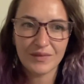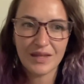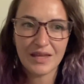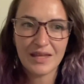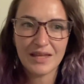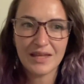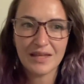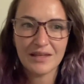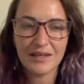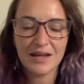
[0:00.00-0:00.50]

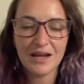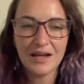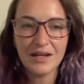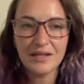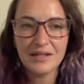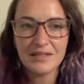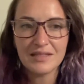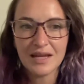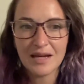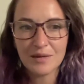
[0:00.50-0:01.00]
it kind
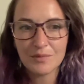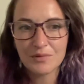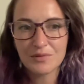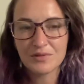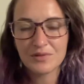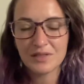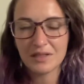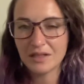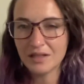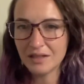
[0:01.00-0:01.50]
of
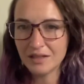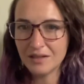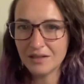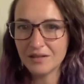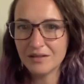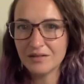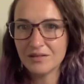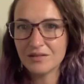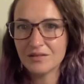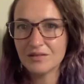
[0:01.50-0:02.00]
dabbles
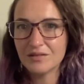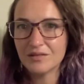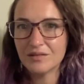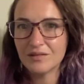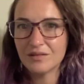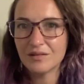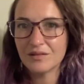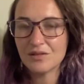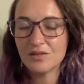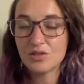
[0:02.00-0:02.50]
in
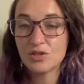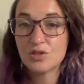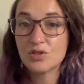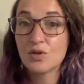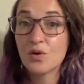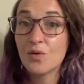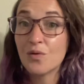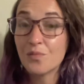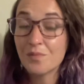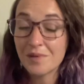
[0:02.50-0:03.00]

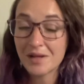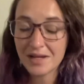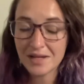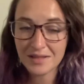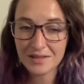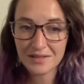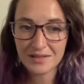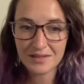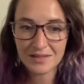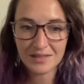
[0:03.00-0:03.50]

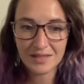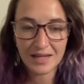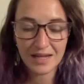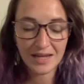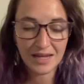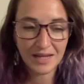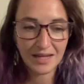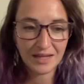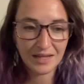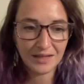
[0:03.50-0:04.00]
soulmates,
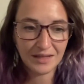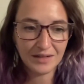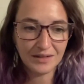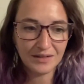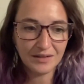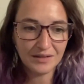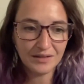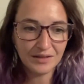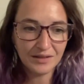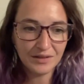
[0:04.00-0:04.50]
and